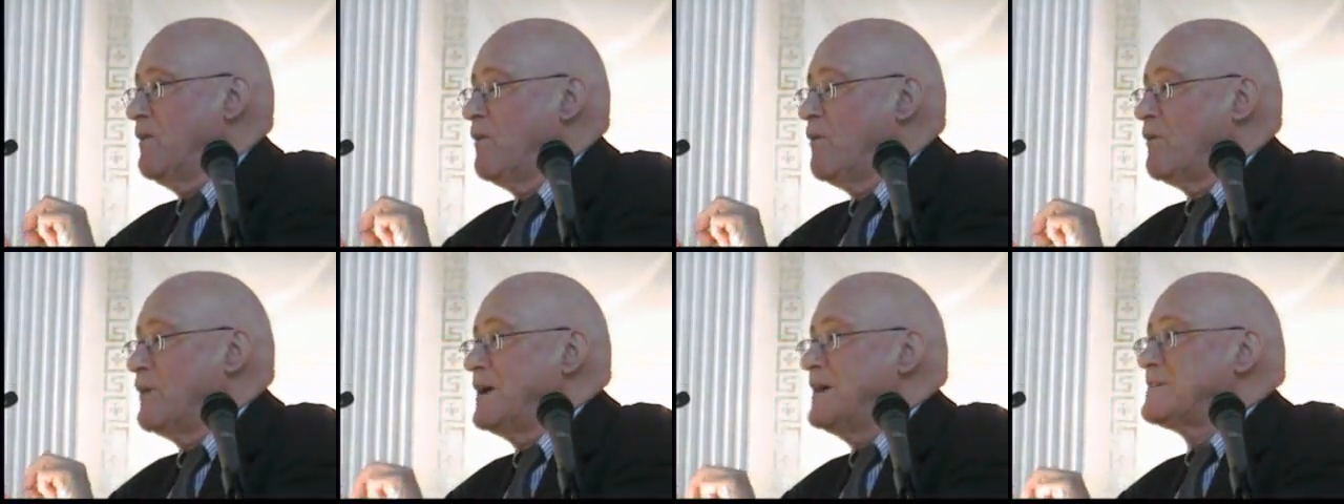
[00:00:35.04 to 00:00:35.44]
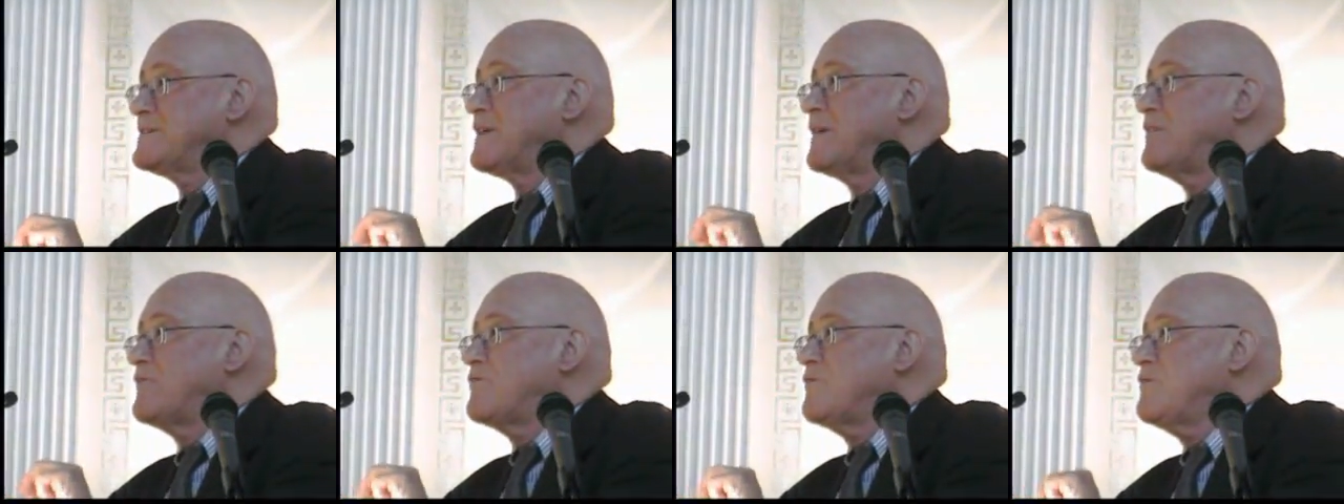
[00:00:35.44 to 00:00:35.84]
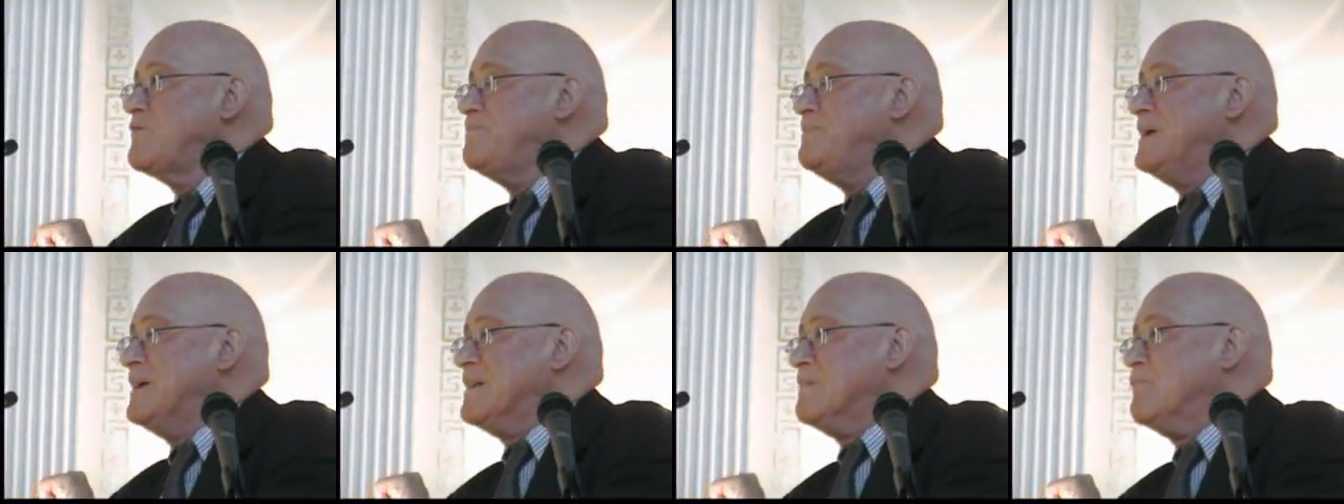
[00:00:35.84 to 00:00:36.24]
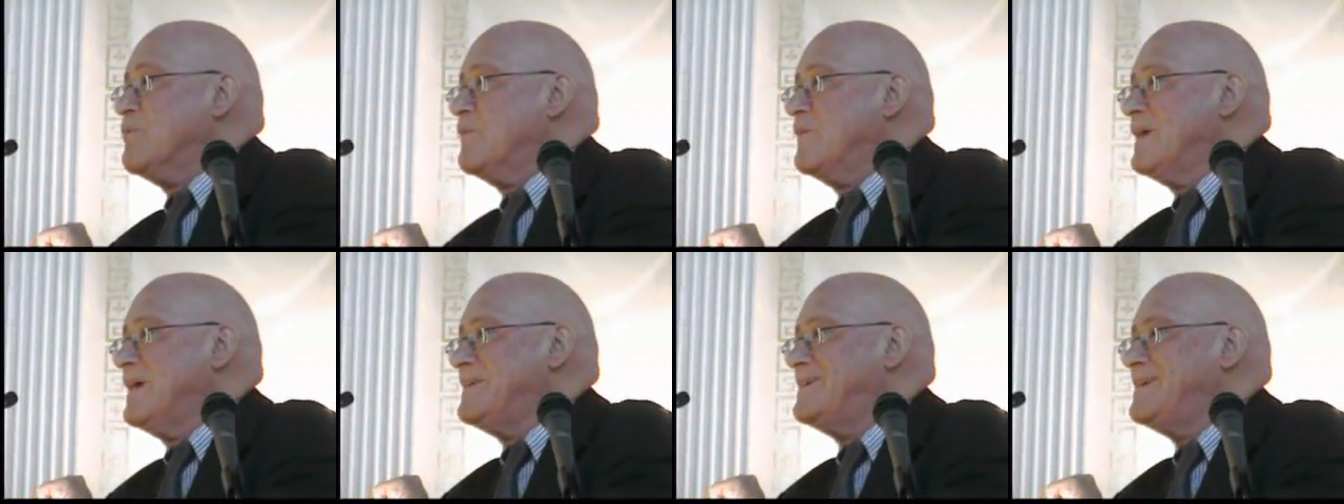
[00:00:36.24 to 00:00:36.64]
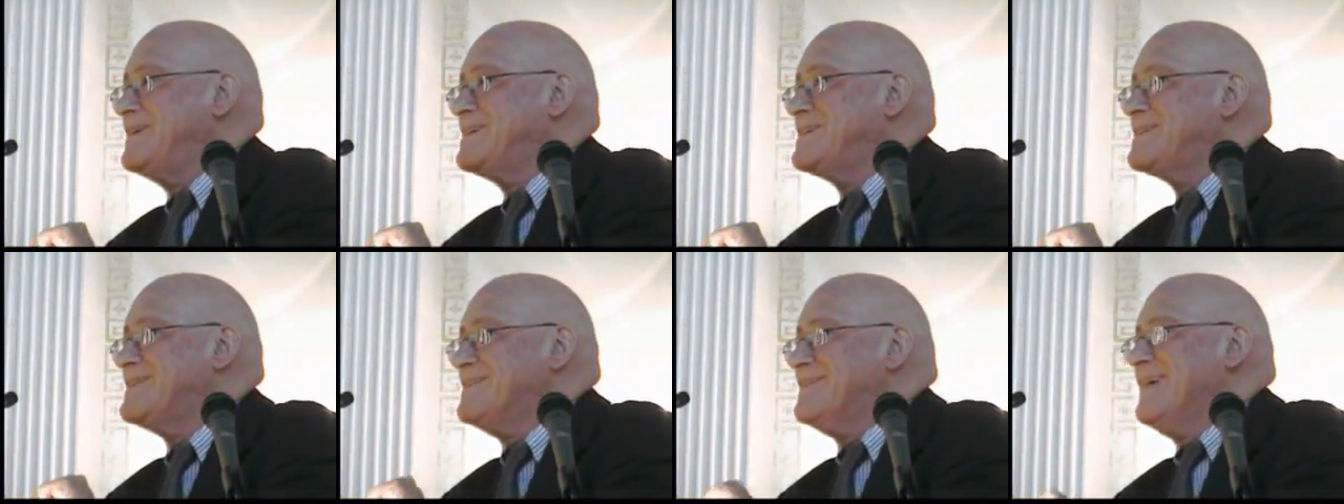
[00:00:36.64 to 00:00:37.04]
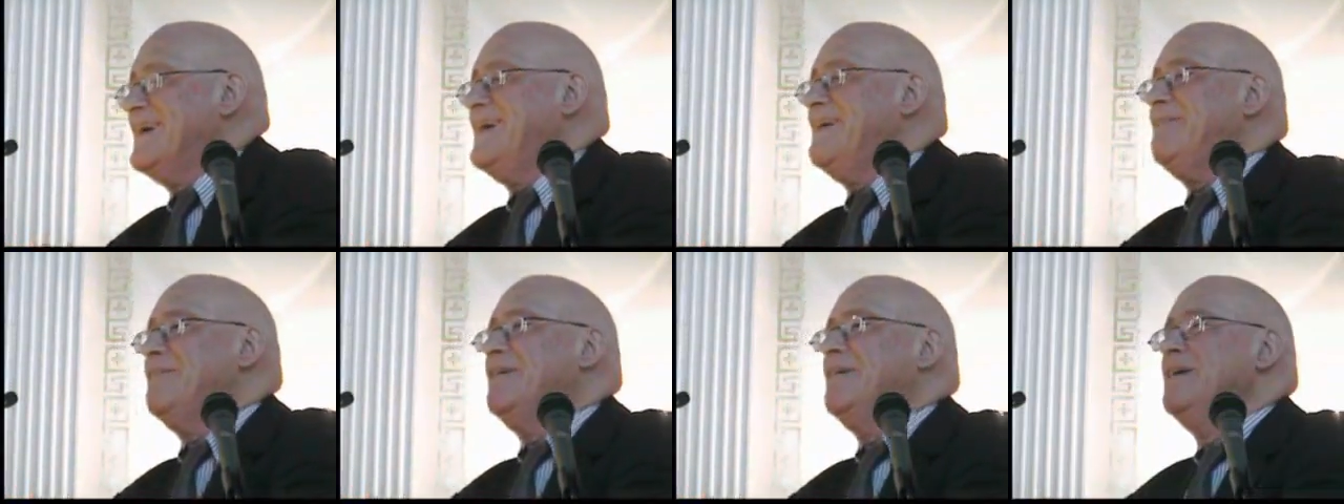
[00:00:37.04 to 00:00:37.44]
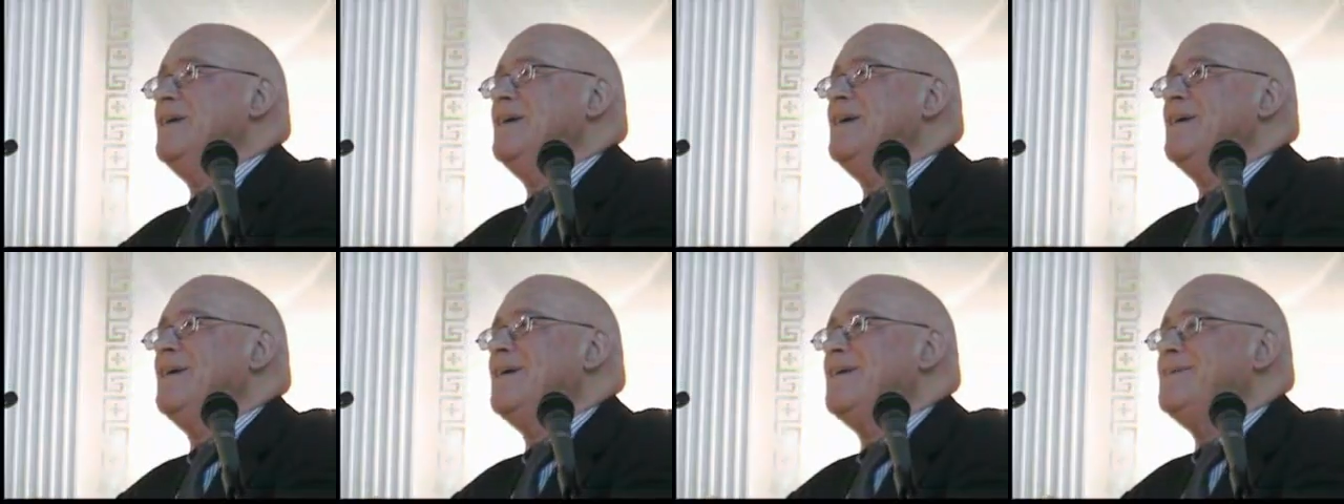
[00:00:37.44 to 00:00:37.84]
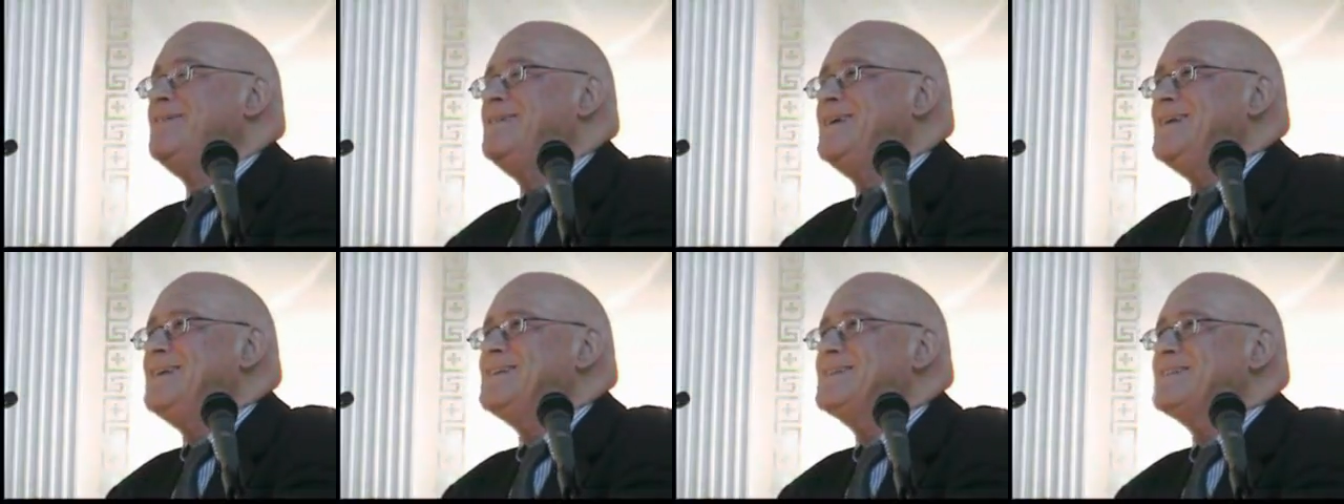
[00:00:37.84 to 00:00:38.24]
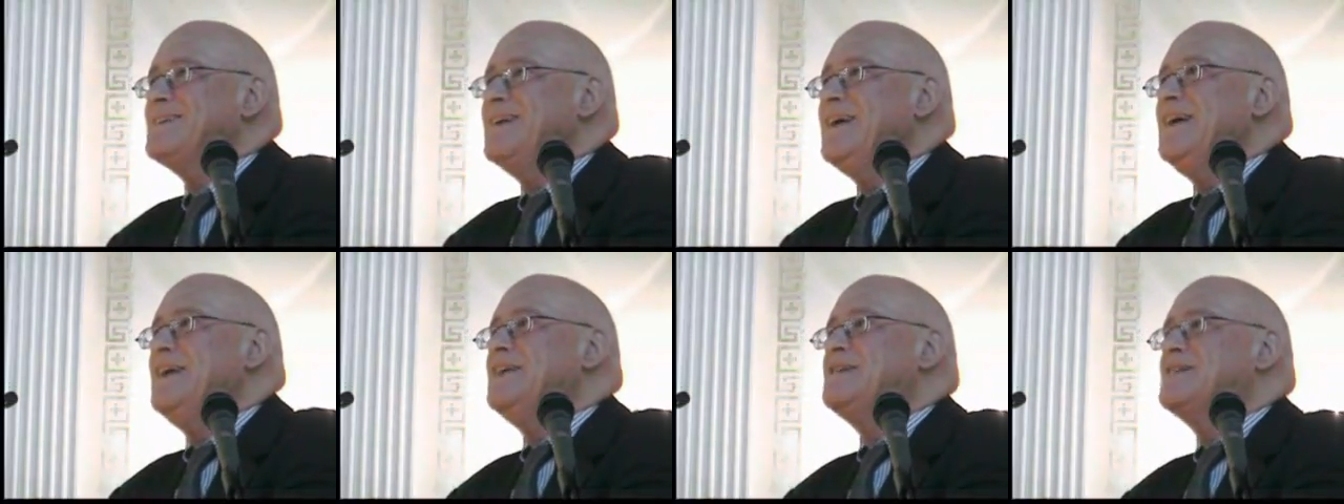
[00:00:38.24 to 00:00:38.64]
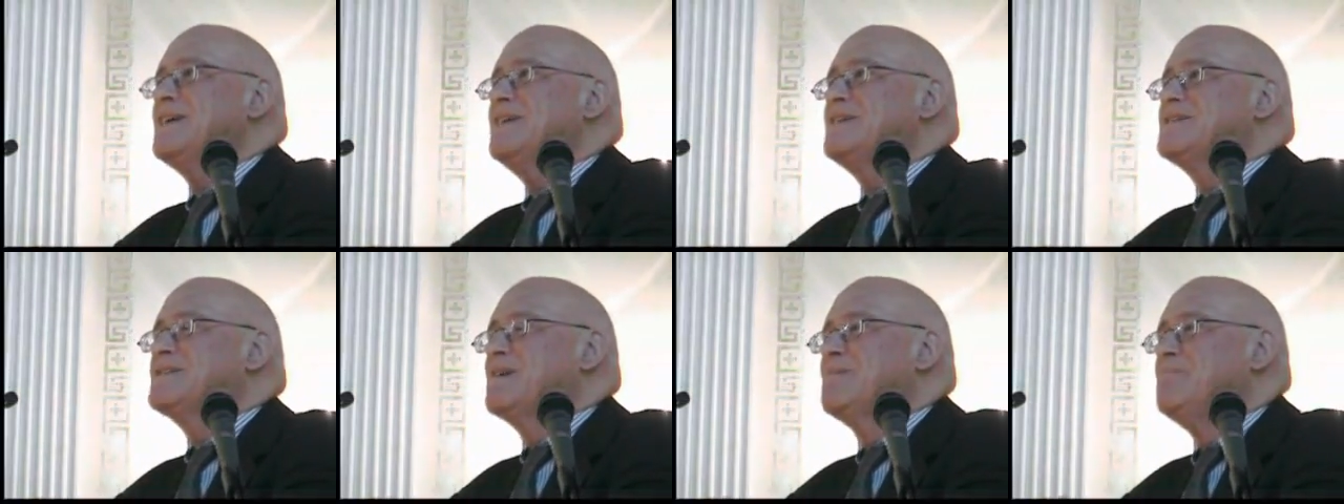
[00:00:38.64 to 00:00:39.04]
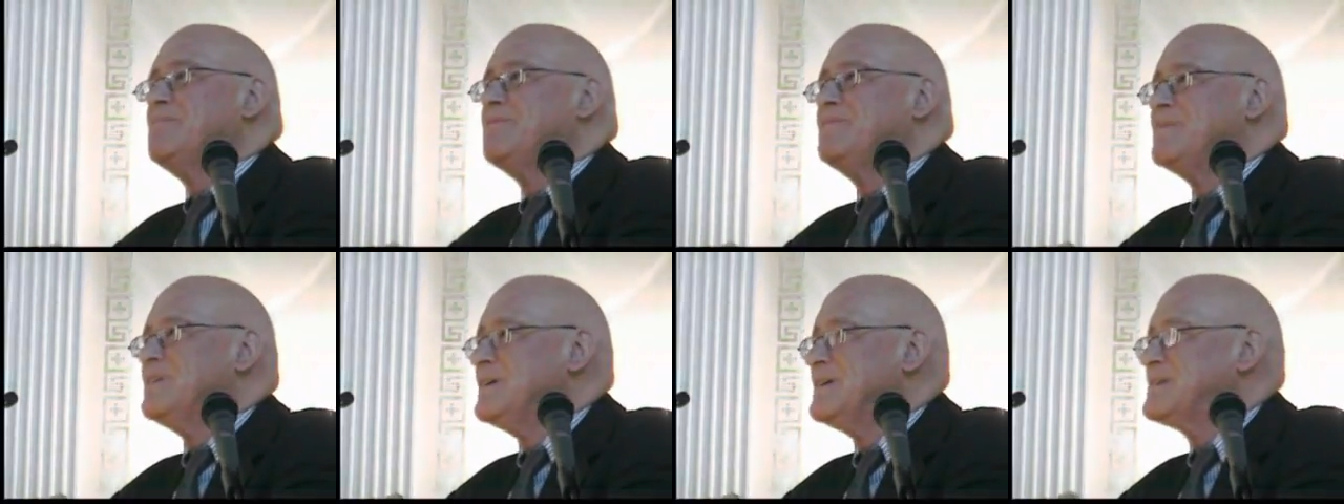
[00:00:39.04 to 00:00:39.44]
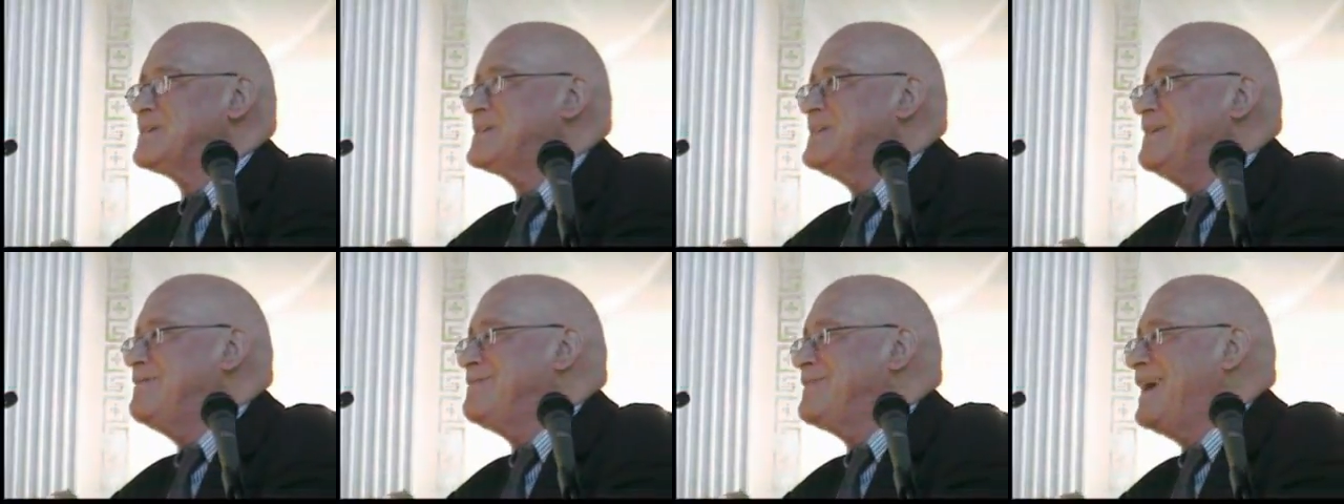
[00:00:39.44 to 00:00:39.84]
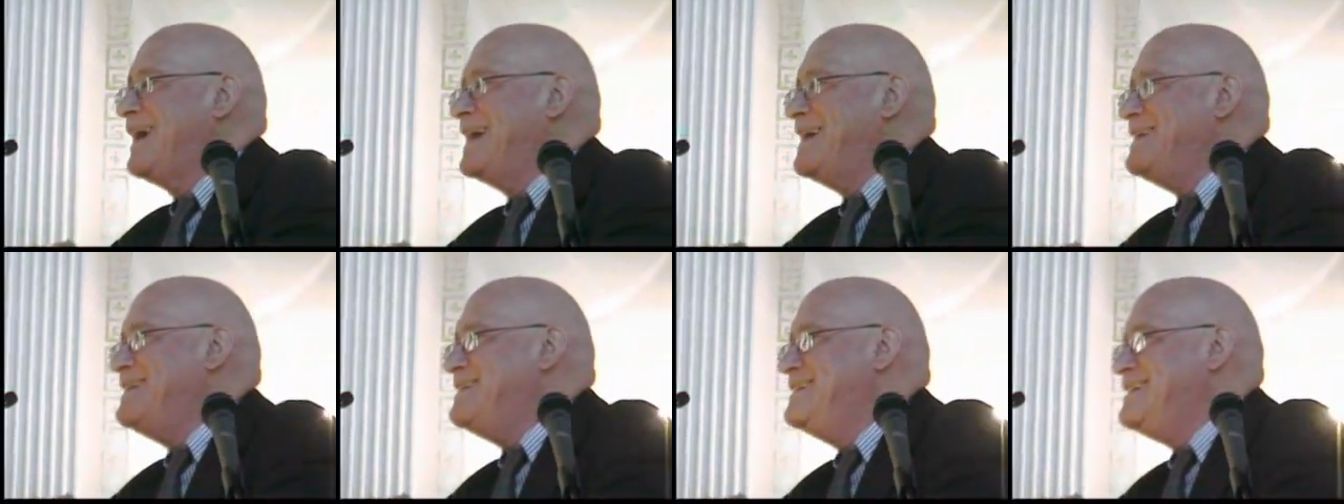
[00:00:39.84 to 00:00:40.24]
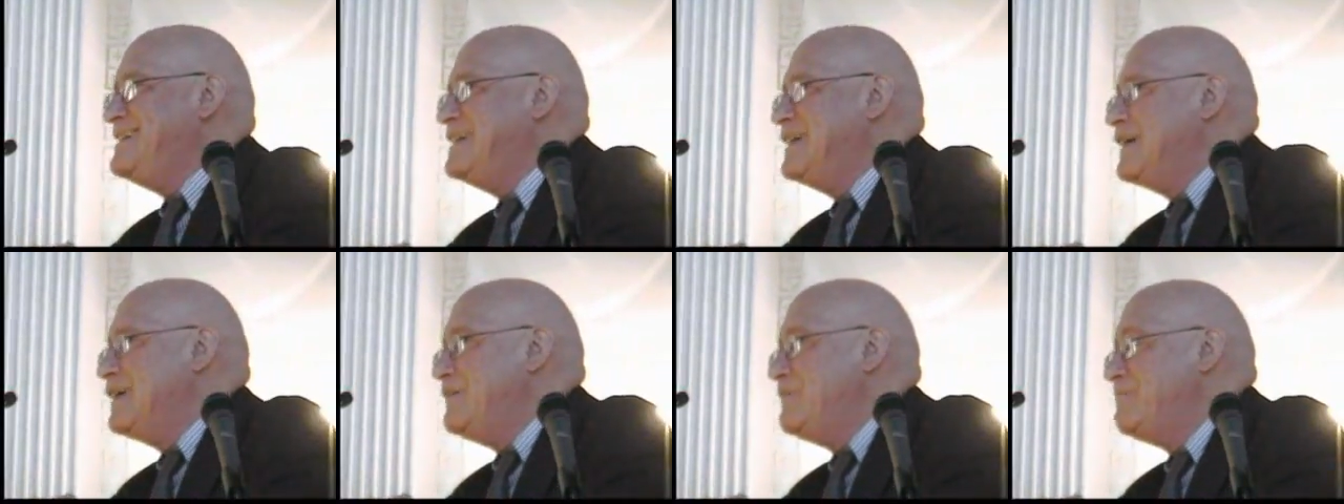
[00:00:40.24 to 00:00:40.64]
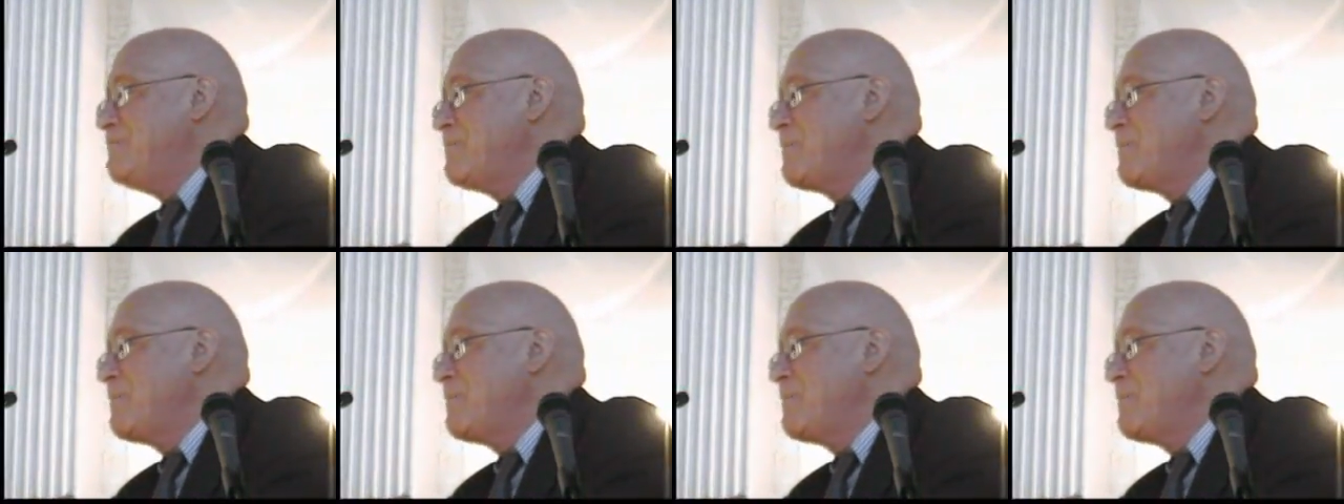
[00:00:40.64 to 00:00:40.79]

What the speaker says: or Israel should be a democratic state, this is a subversive idea.